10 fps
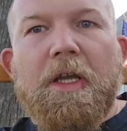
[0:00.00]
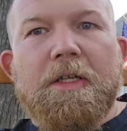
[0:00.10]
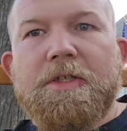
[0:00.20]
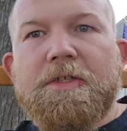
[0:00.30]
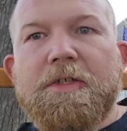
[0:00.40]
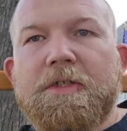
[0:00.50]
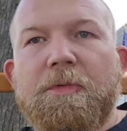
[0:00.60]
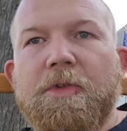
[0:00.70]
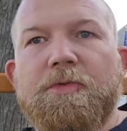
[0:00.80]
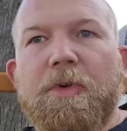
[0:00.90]
And just because they
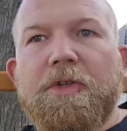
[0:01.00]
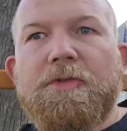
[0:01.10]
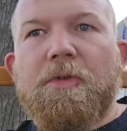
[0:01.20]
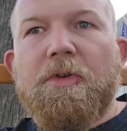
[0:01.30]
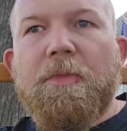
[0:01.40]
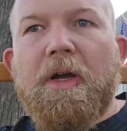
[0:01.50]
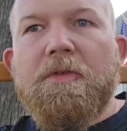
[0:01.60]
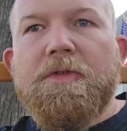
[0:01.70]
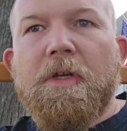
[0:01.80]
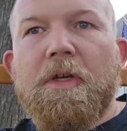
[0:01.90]
went 2,200
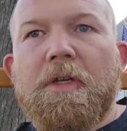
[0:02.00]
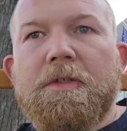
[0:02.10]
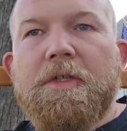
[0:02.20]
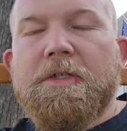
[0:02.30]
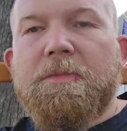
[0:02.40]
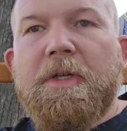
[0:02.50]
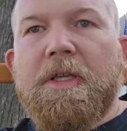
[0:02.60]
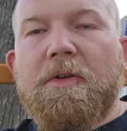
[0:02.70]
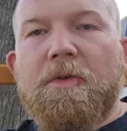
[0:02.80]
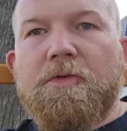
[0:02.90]
miles doesn't mean
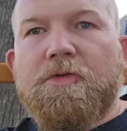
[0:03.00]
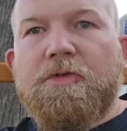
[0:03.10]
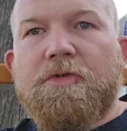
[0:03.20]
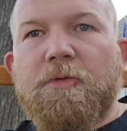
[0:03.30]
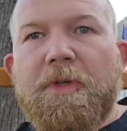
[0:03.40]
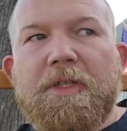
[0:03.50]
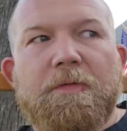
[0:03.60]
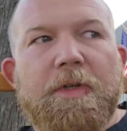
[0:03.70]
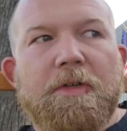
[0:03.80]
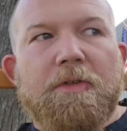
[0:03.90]
that oil should still be in
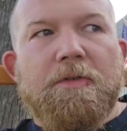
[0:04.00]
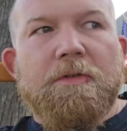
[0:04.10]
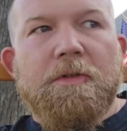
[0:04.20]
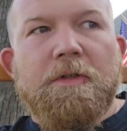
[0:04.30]
the vehicle.